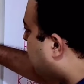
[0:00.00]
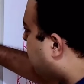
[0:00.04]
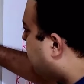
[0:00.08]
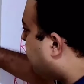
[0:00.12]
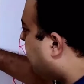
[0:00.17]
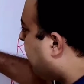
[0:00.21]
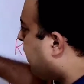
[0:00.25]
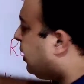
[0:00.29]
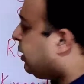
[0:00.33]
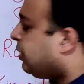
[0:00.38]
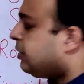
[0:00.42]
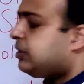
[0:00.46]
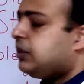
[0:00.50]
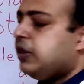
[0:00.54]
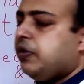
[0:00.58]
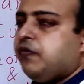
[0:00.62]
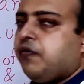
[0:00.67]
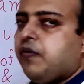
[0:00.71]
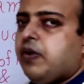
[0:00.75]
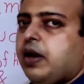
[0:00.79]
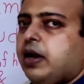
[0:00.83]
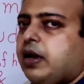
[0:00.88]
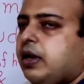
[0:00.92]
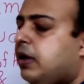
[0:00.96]
knight
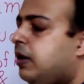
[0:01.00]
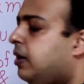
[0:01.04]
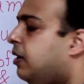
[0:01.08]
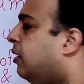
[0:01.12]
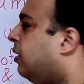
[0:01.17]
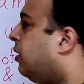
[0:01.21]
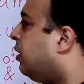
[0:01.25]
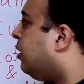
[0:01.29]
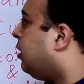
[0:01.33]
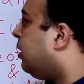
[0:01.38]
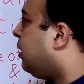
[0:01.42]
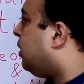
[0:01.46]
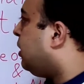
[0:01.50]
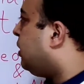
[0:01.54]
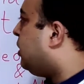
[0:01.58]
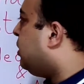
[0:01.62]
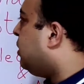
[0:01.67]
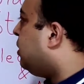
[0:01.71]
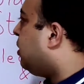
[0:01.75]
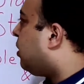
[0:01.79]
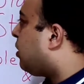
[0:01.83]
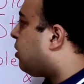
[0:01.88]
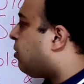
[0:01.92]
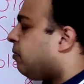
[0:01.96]
g5.
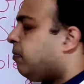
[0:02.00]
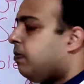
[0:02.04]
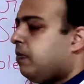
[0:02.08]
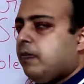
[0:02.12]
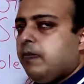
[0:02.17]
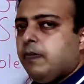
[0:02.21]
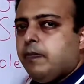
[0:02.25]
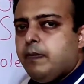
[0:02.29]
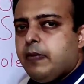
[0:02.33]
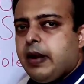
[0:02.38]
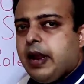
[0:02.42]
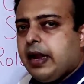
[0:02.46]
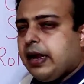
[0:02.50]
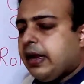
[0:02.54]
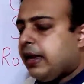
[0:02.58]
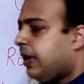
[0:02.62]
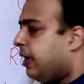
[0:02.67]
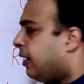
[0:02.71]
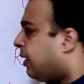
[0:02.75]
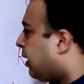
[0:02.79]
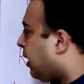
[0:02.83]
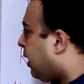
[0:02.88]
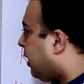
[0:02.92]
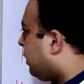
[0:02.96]
Here black
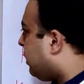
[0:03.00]
can